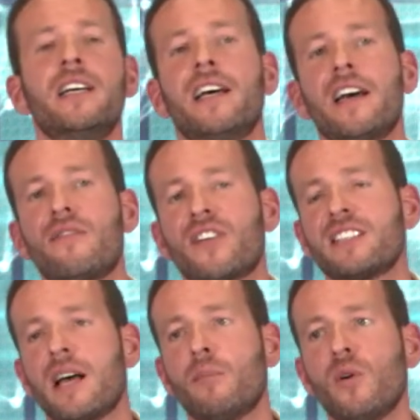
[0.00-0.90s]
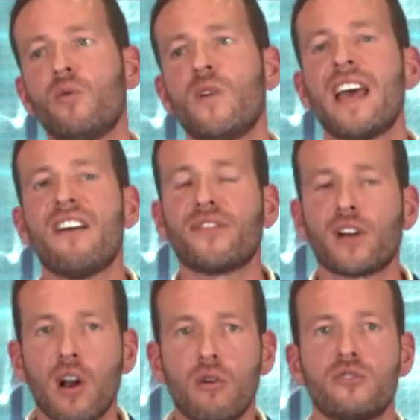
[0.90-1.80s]
for example, we have
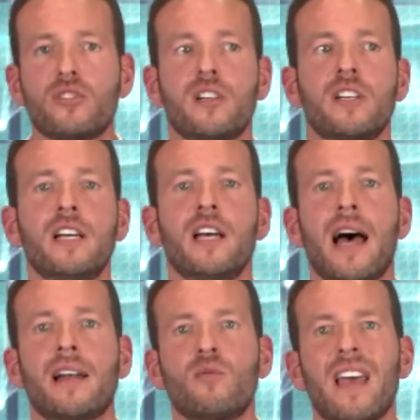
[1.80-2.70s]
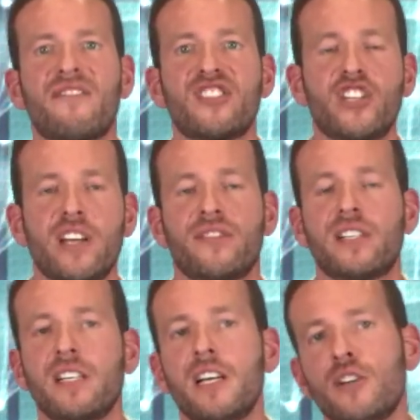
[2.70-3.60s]
closed and we have achieved
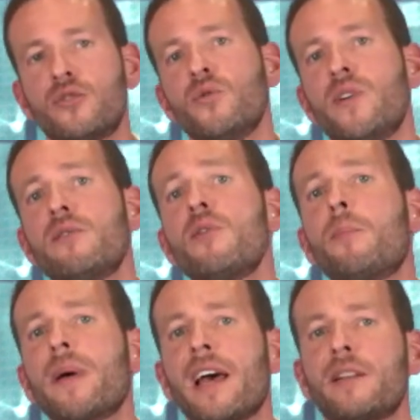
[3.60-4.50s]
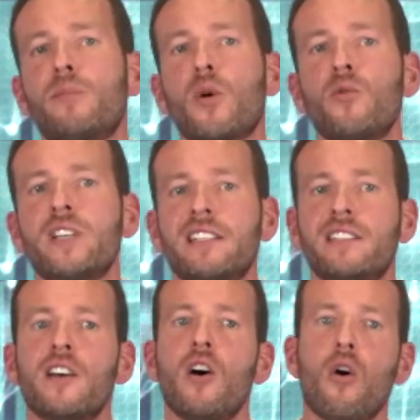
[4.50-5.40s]
2 European projects
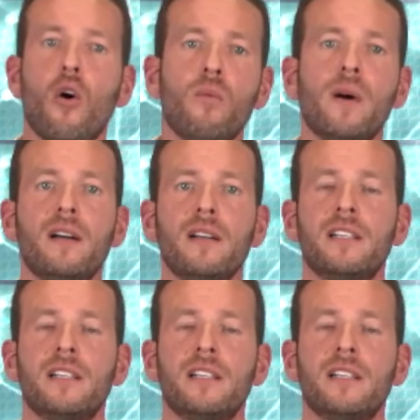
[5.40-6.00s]
over